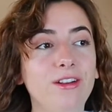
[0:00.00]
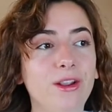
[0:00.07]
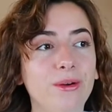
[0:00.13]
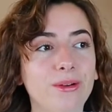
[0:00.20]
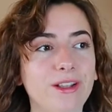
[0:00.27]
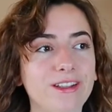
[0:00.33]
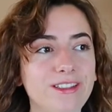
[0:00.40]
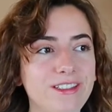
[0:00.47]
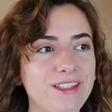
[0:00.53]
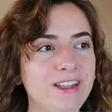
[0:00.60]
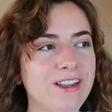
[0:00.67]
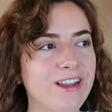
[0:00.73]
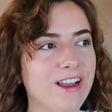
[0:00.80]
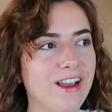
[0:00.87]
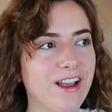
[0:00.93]
notice
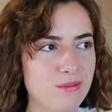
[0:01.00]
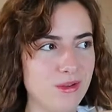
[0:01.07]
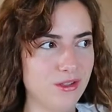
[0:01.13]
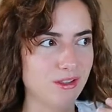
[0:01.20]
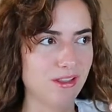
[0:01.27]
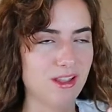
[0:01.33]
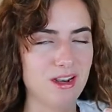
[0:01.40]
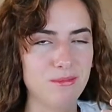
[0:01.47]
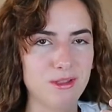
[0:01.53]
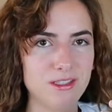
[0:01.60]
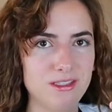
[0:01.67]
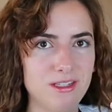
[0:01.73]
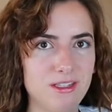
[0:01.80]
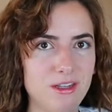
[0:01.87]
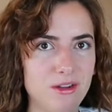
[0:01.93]
the music that I'm
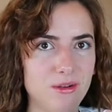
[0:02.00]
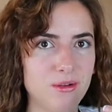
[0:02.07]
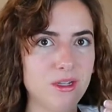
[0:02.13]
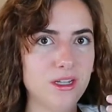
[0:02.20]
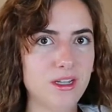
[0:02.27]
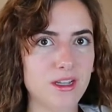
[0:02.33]
listening to,